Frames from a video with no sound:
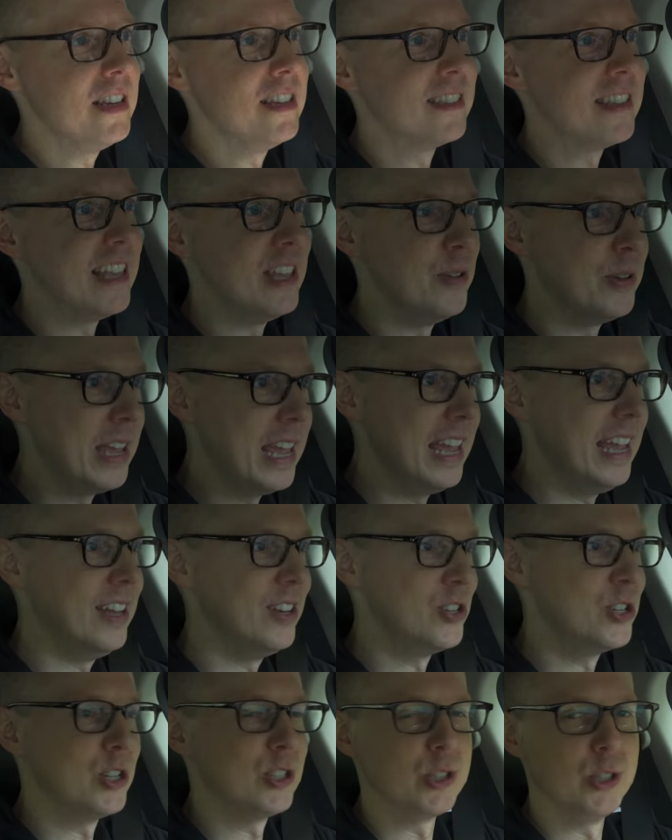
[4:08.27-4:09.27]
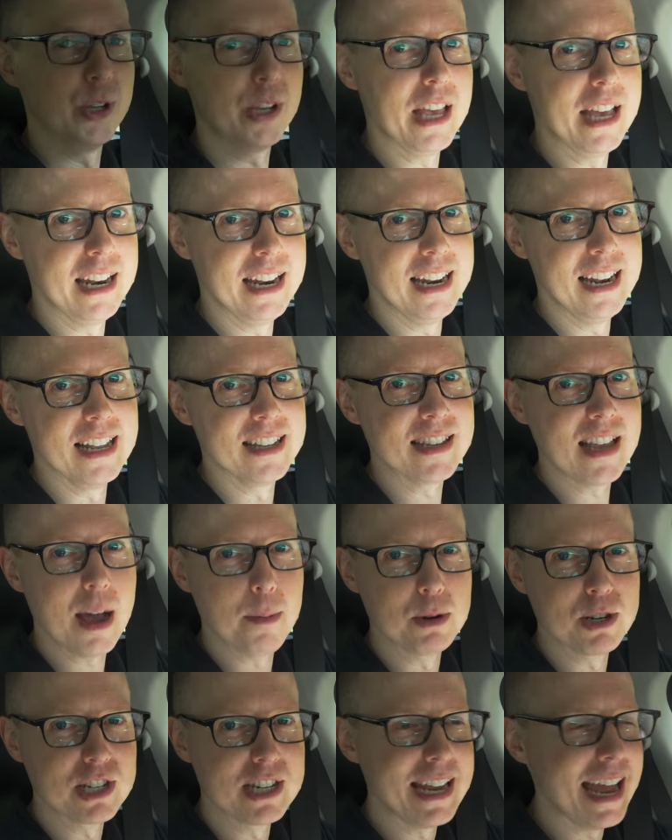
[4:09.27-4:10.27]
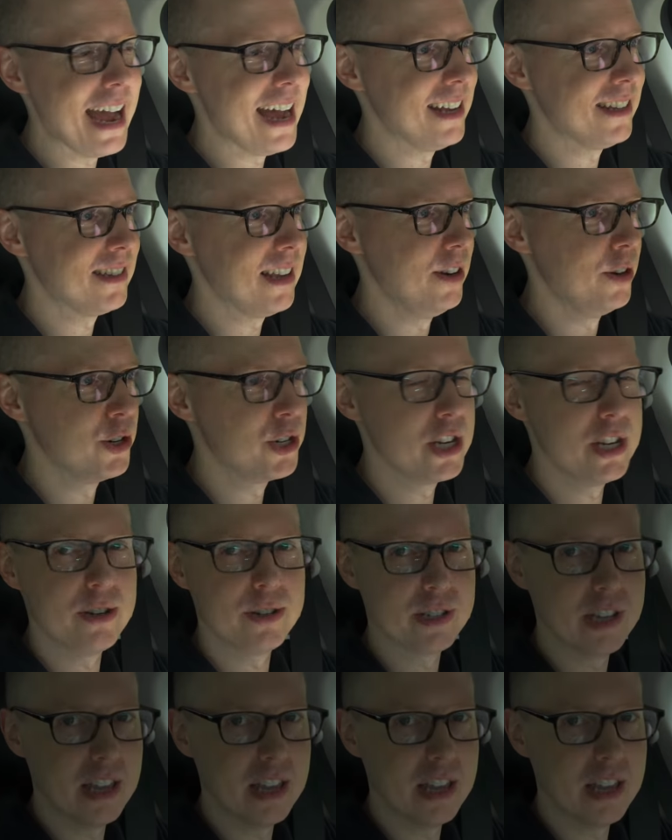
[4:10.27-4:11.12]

is that you can't just look at it as how much gas energy you're